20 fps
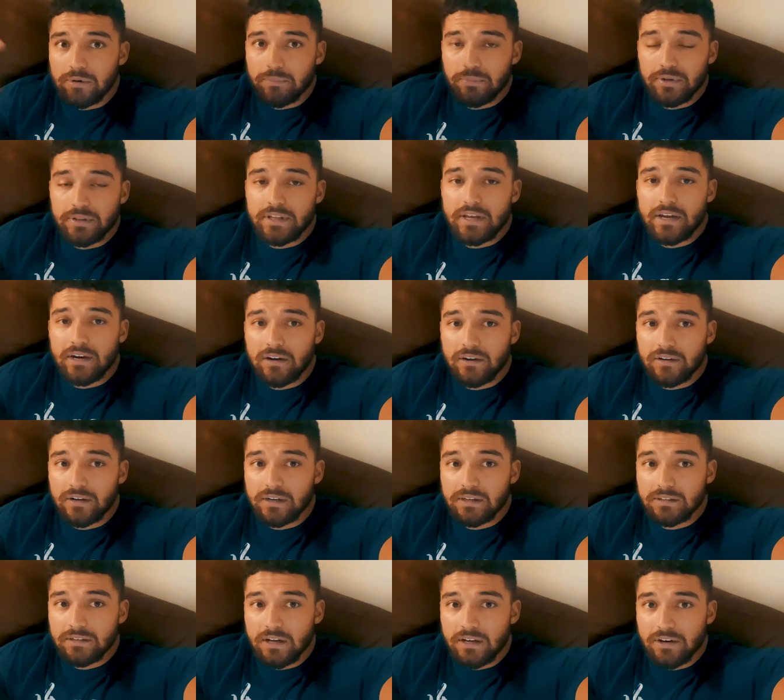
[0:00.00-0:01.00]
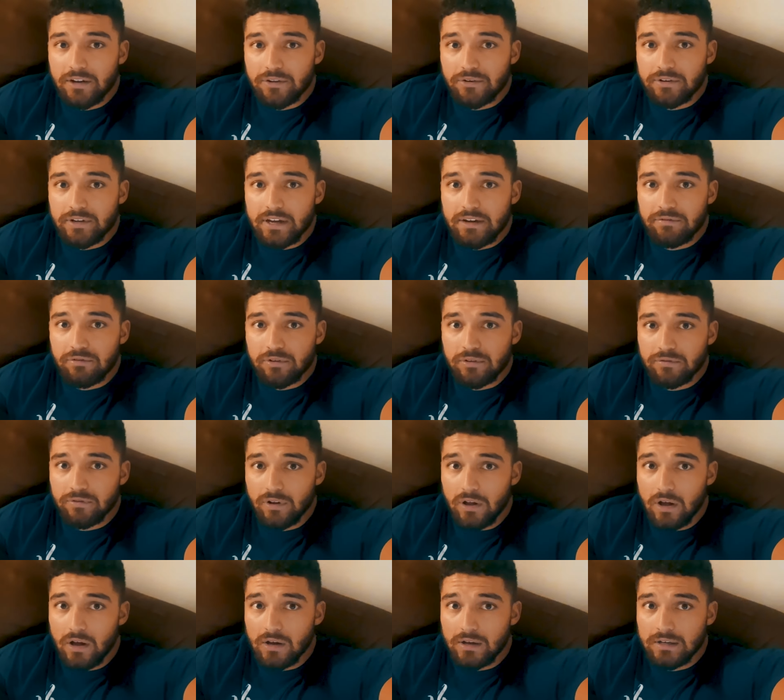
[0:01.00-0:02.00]
gonna put that on another day for the
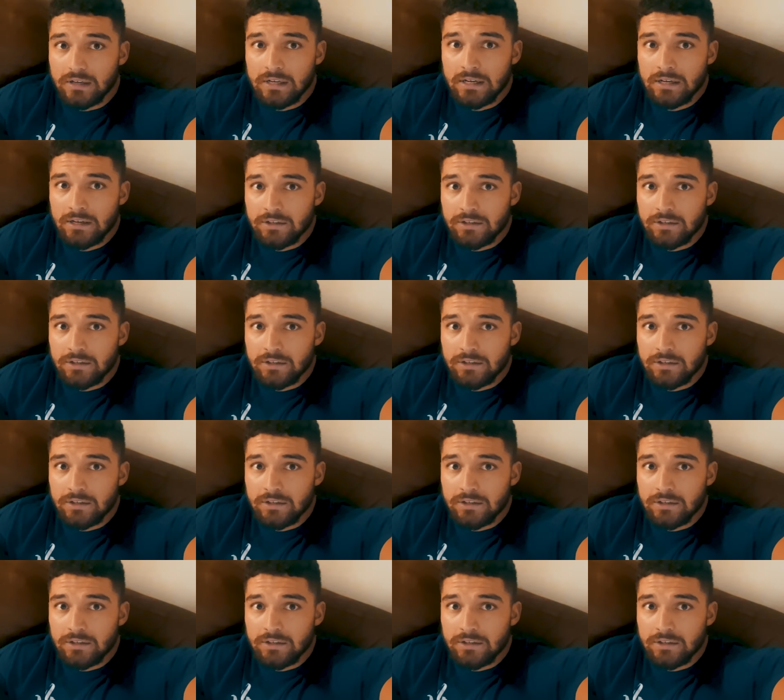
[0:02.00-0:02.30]
vlog.